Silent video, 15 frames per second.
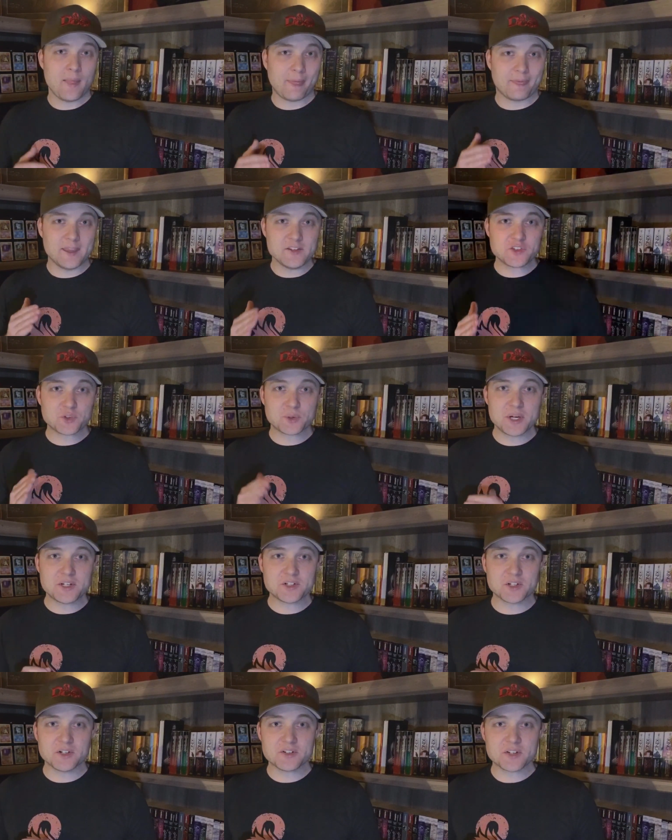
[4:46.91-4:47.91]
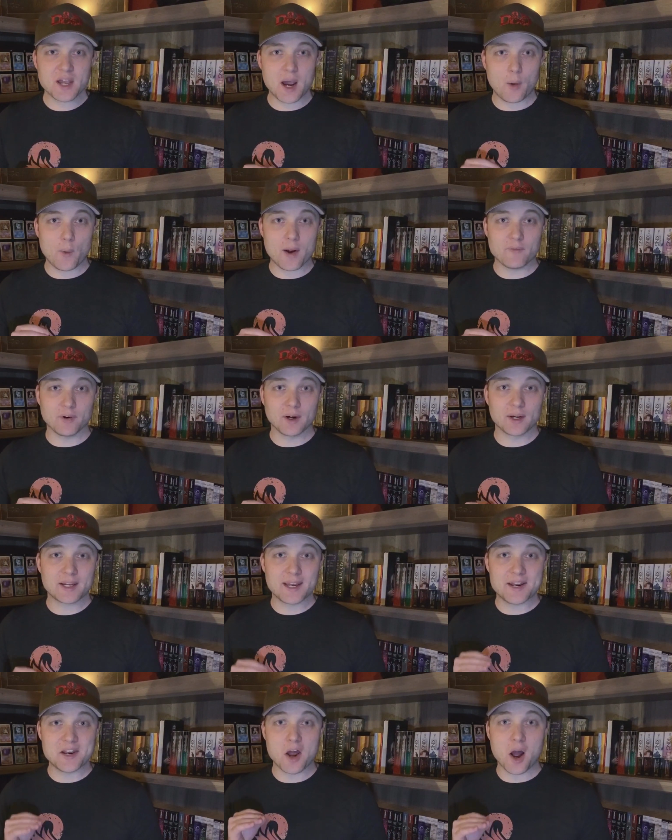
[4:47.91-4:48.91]
These creatures, however,
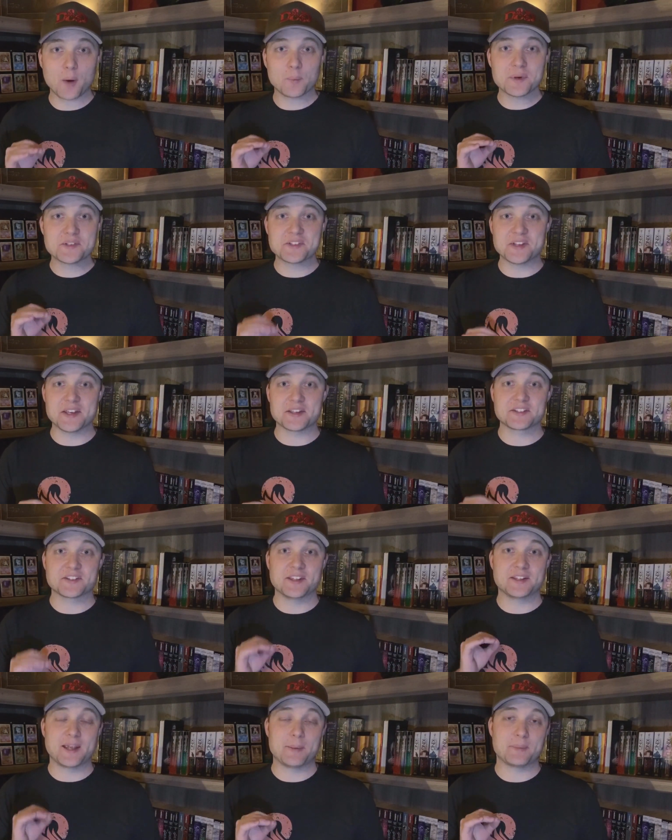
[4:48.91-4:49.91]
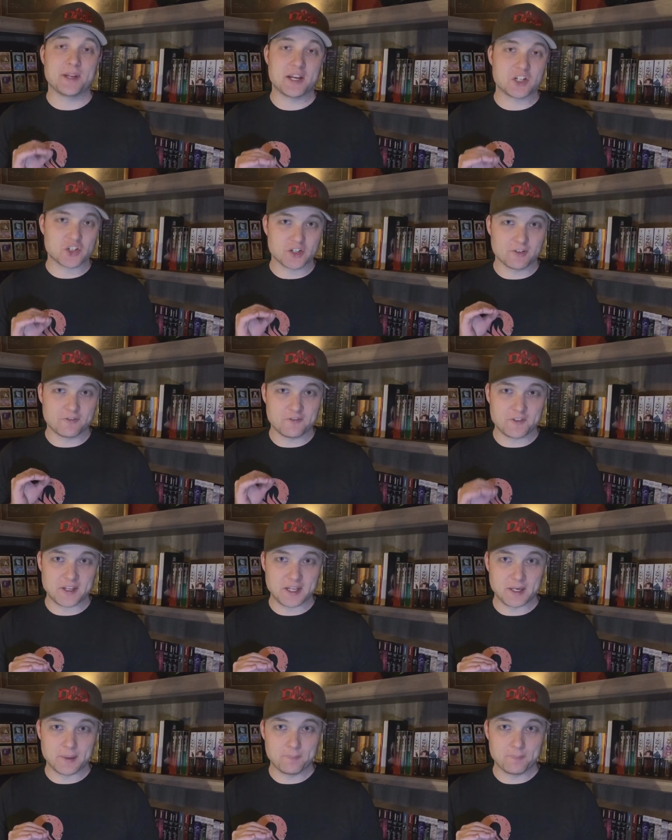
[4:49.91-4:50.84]
cannot resist the temptation to feed.